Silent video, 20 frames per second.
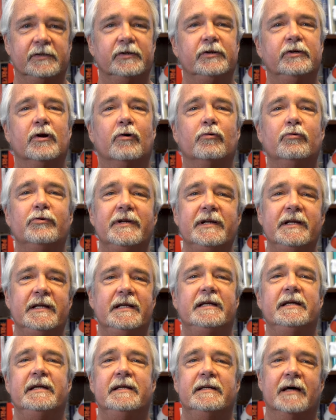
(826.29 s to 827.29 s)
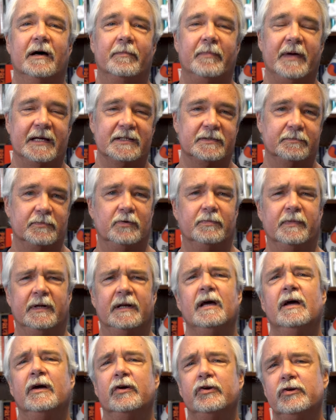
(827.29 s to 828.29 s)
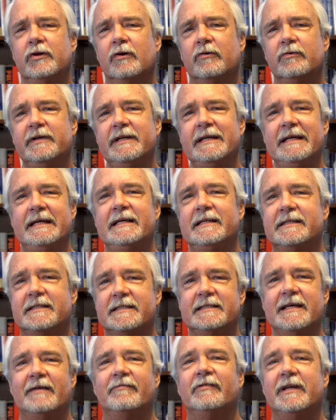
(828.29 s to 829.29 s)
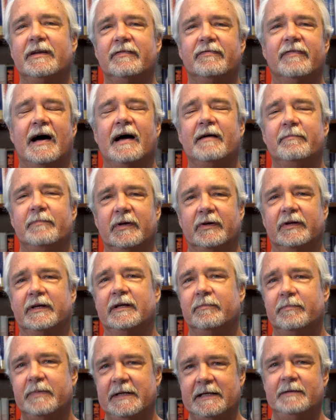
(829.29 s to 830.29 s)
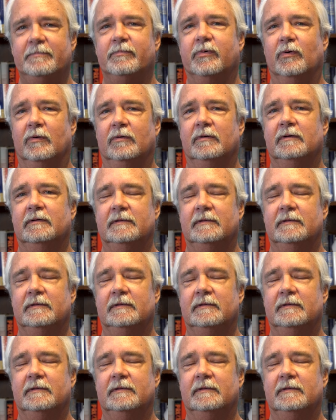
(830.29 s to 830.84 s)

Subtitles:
You don't need a mass movement. You don't need 75 million people